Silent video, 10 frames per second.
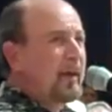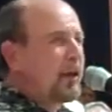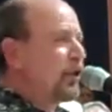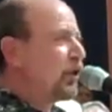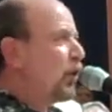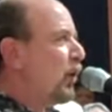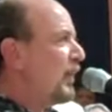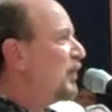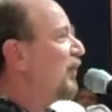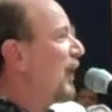Your
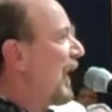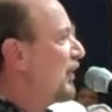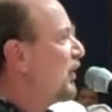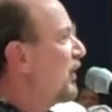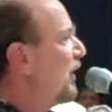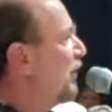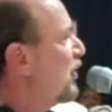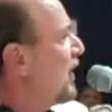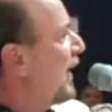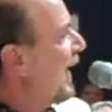choice of
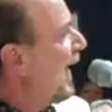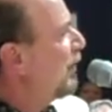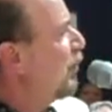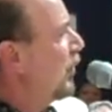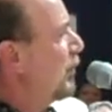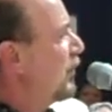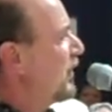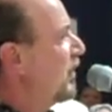adjectives and adverbs